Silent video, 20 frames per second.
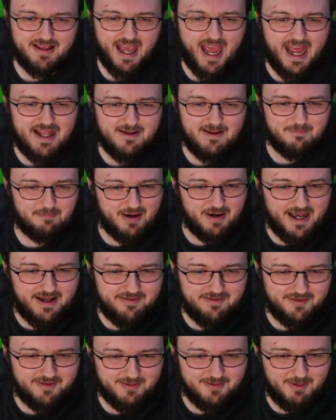and the Browns
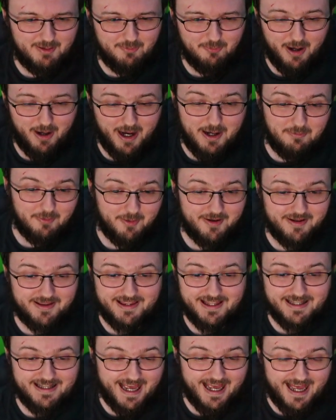are going to be way worse
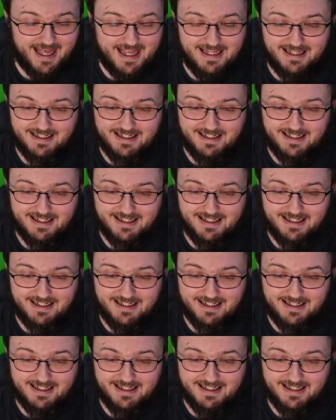than that?